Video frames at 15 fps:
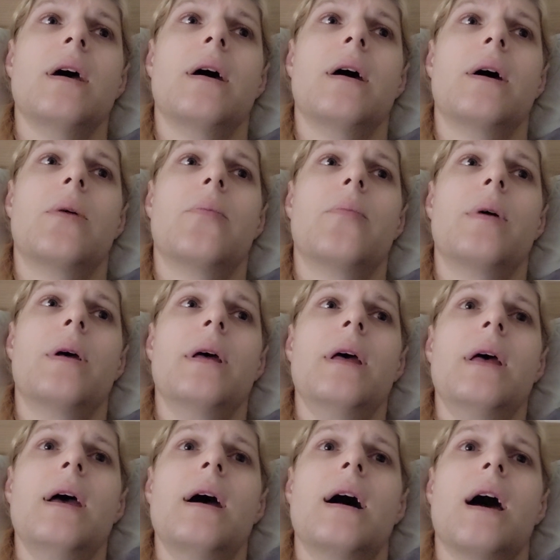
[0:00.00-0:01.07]
I'm
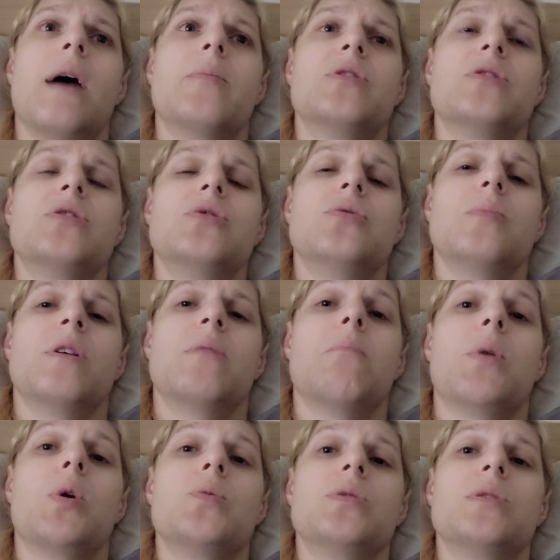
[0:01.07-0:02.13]
assuming
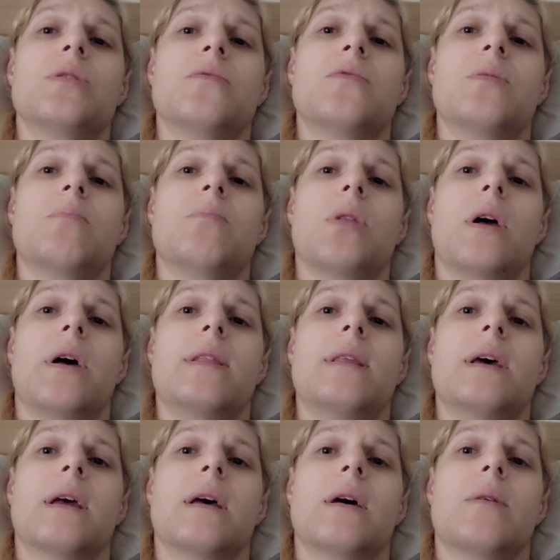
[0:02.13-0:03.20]
most of the blood
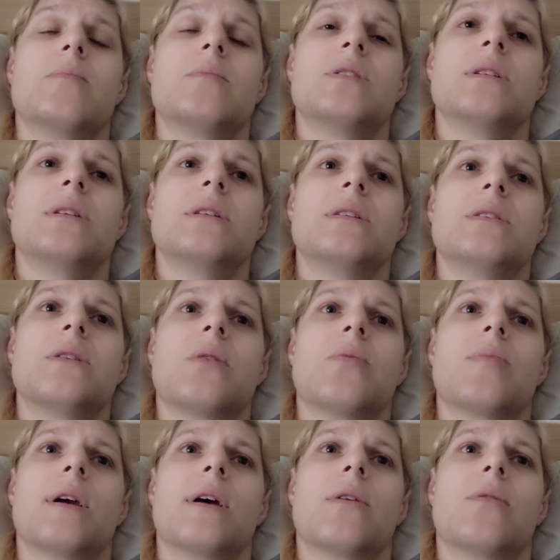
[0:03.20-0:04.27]
that comes is
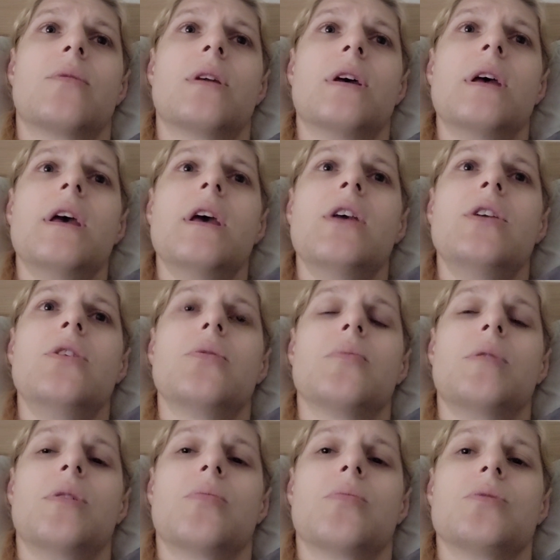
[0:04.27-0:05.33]
around
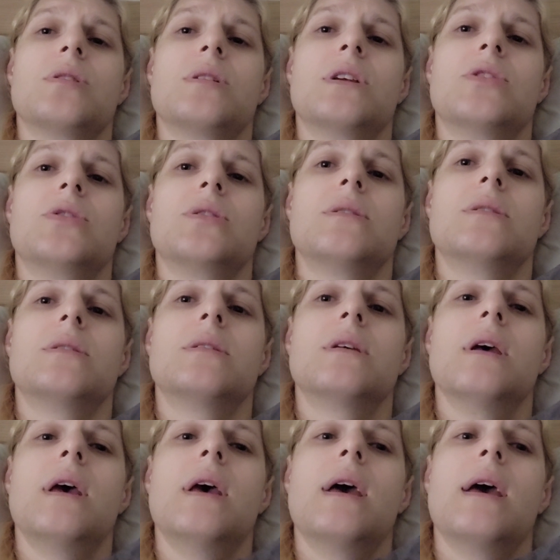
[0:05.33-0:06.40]
urethral stitches
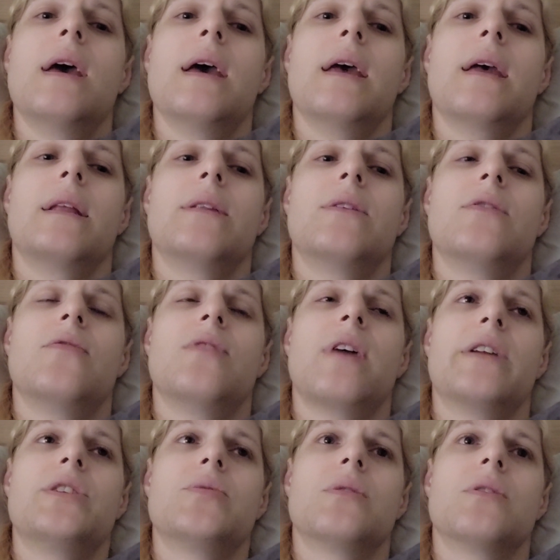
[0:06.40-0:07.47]
and
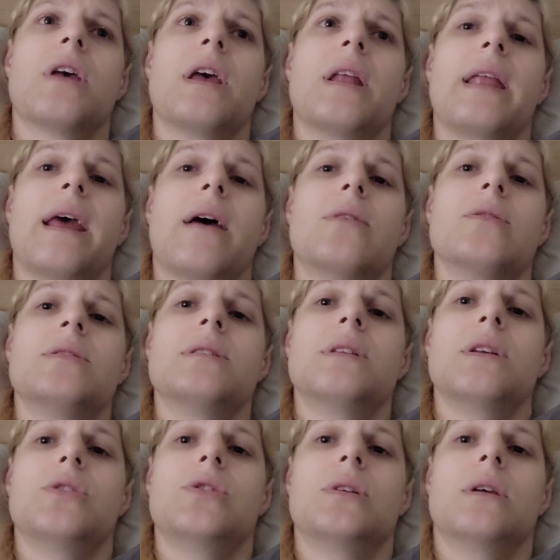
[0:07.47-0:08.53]
vaginal canal
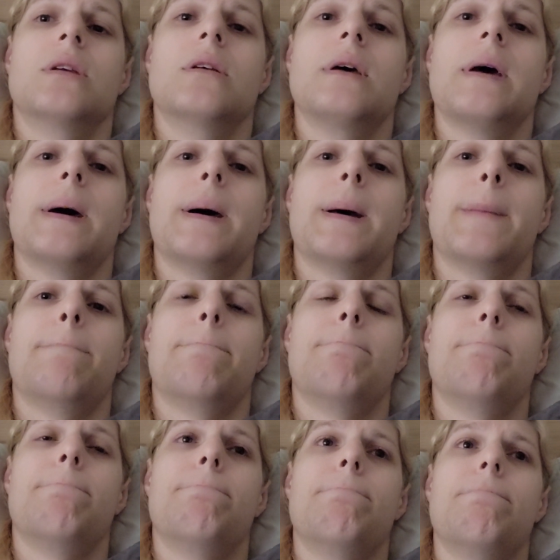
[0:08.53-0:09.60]
stitching.
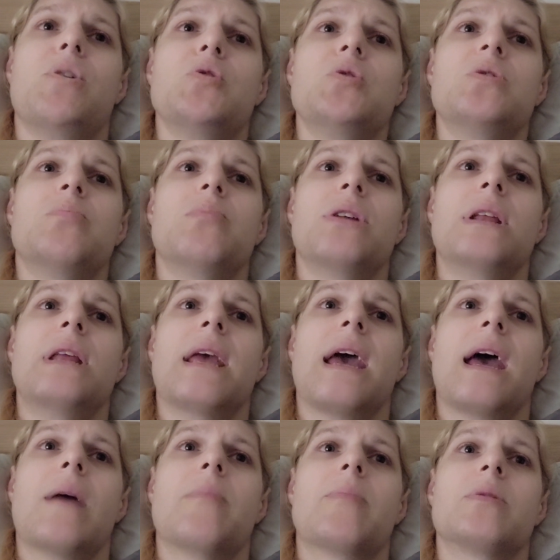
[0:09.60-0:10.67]
Most bleeding
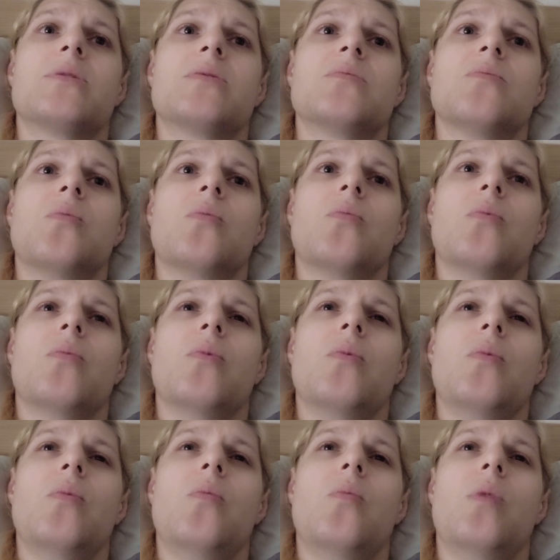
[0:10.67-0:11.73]
happens
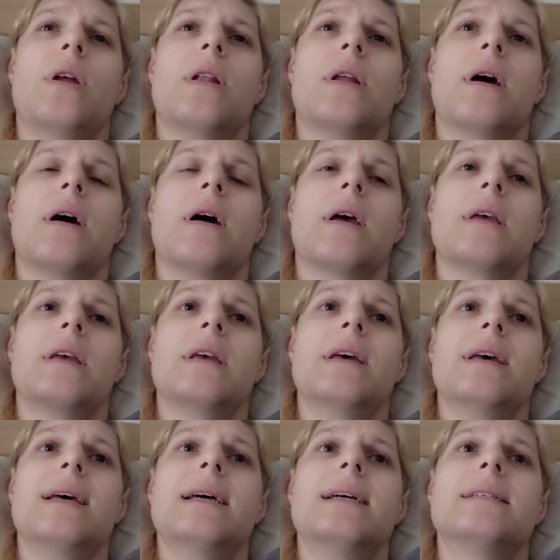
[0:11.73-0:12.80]
when I
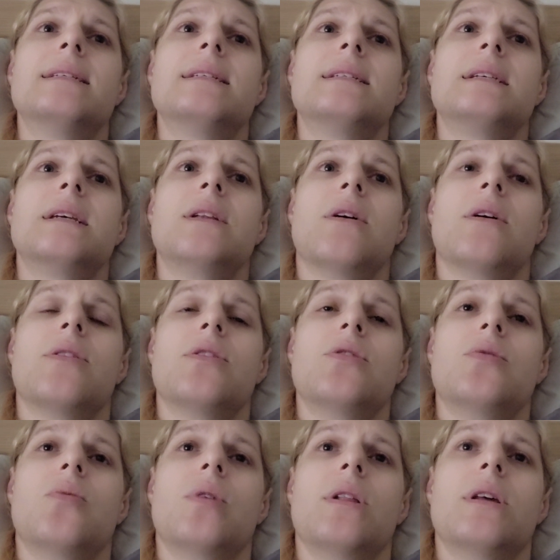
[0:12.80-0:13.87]
sit on the
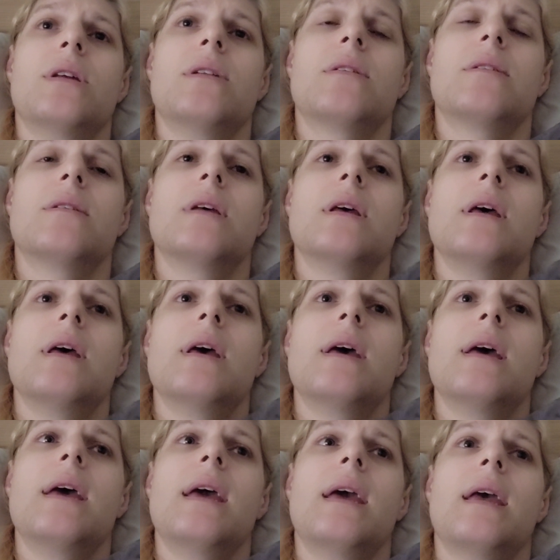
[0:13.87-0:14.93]
toilet,
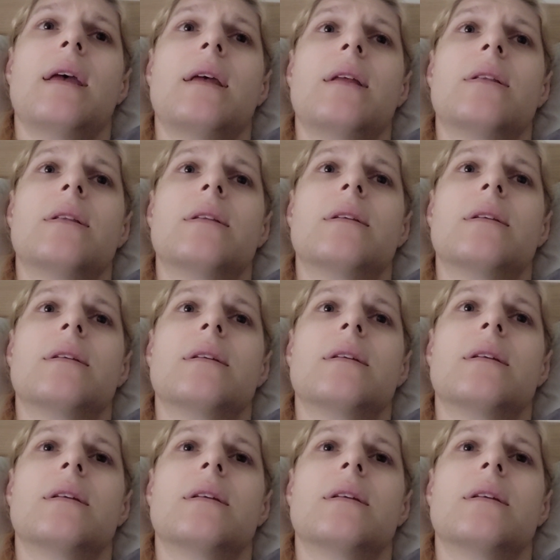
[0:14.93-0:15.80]
and